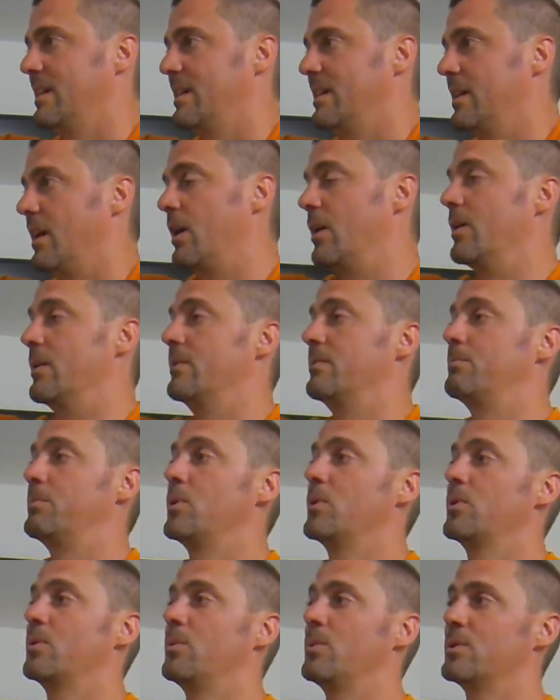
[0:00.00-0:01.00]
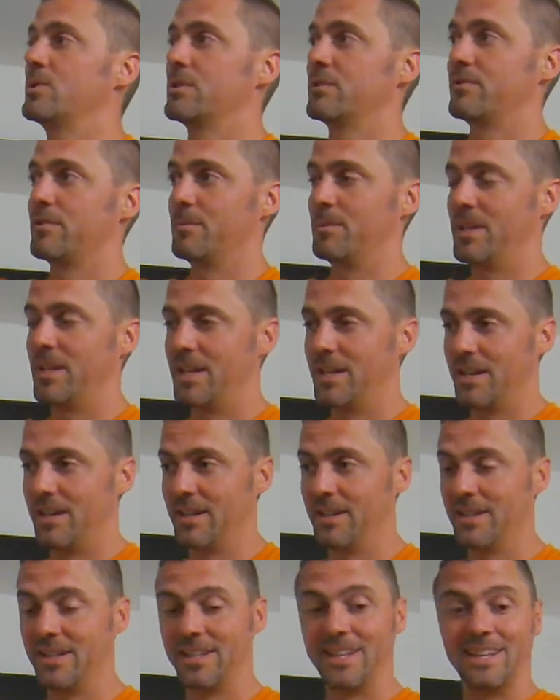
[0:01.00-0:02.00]
Oh, pour the water from here
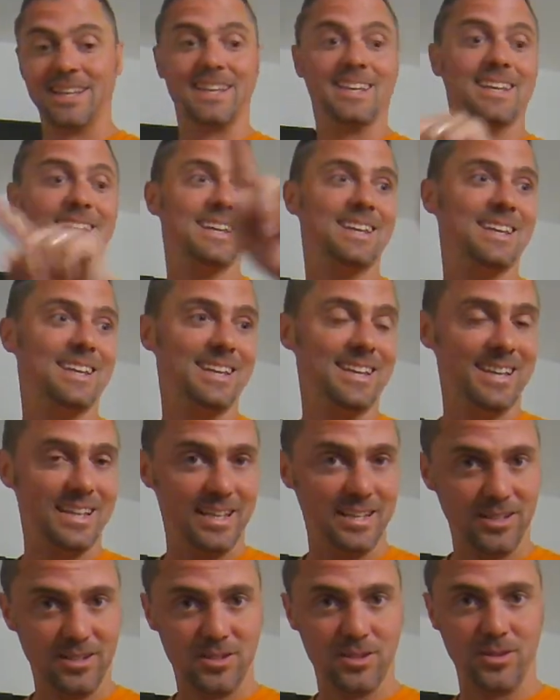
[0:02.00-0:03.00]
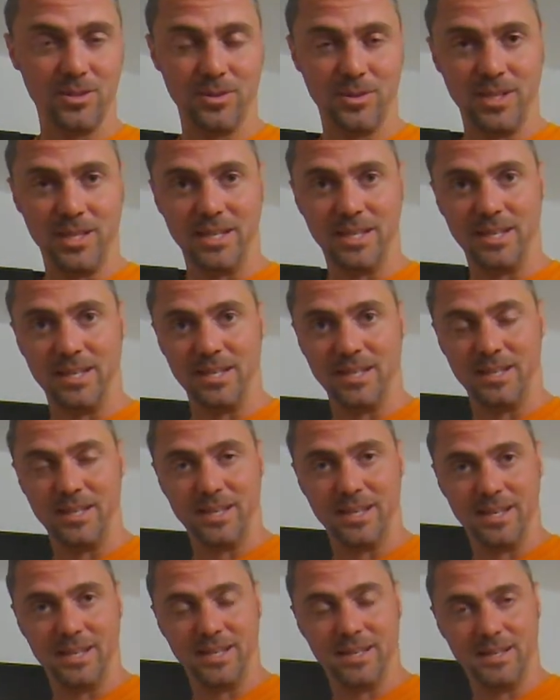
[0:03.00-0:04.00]
into the
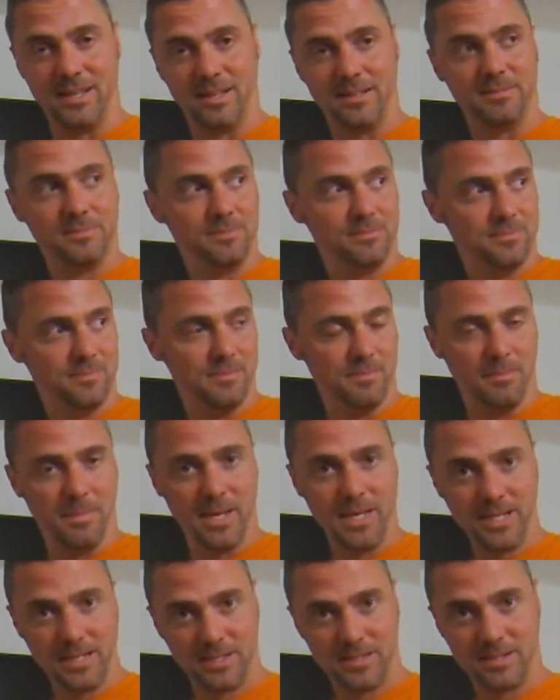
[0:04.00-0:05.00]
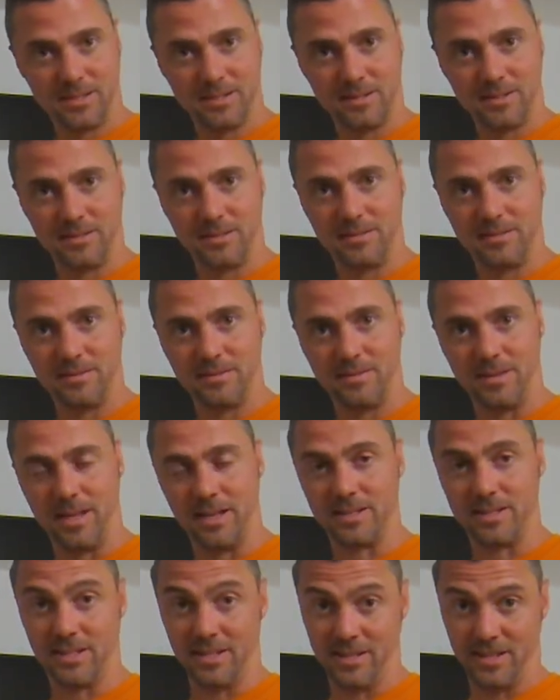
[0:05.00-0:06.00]
mix
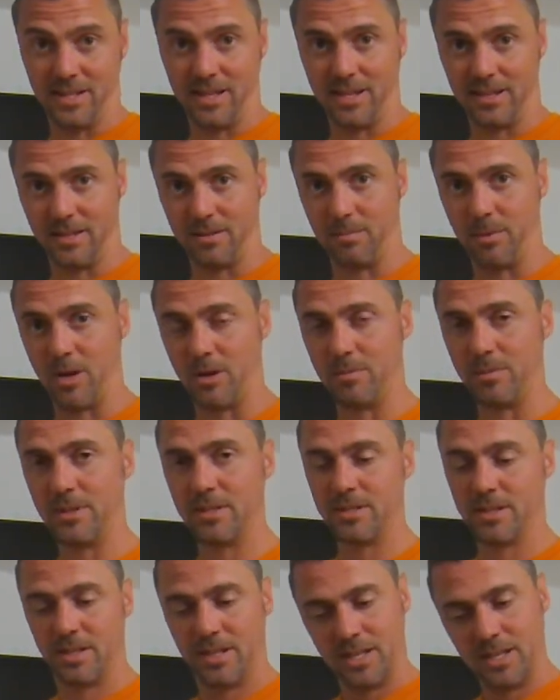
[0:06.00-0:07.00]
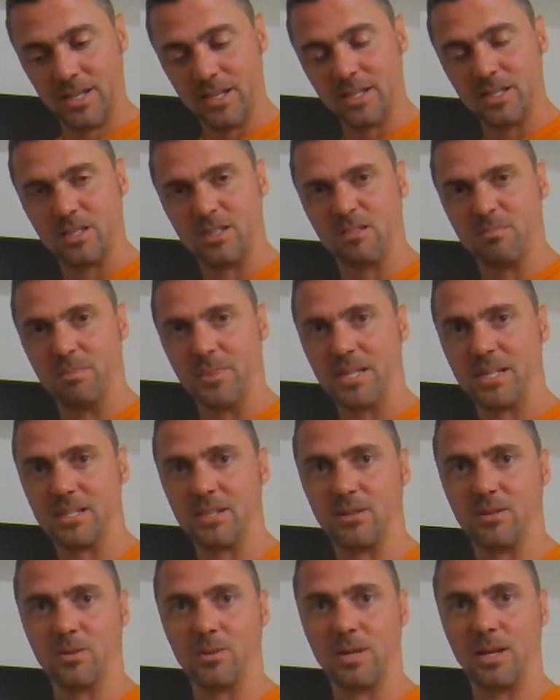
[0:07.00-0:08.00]
that's in there at the moment, mix it
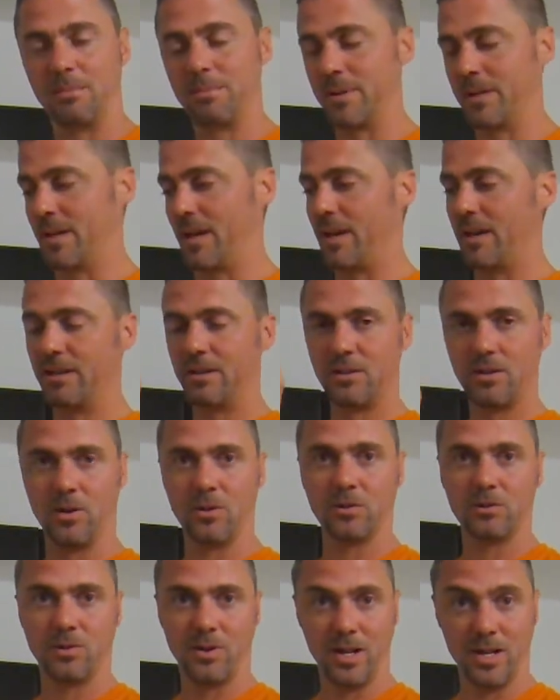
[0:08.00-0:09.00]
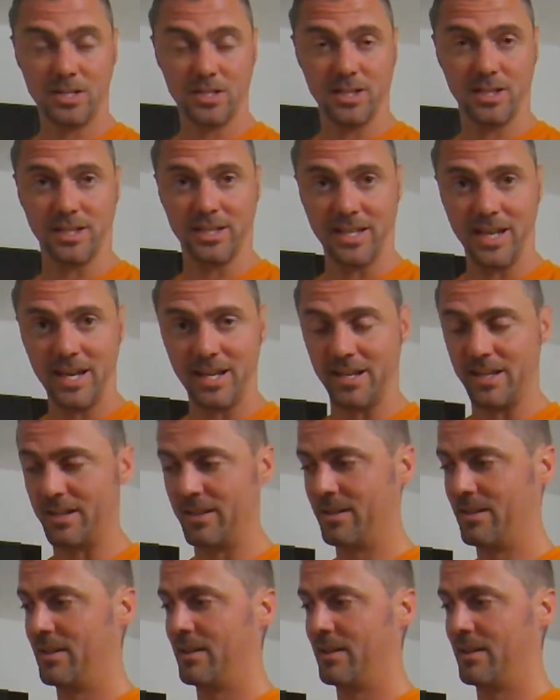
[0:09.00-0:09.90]
all up again, cold crash it again,